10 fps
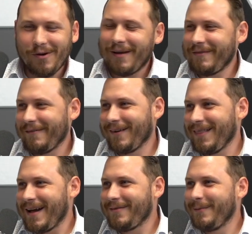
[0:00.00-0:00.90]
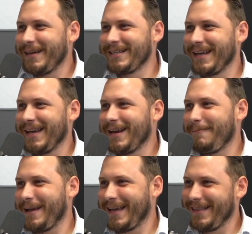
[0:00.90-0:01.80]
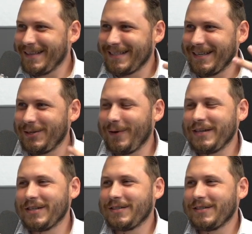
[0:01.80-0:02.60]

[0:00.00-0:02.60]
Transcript: I've never left Michigan. I'm like in this situation.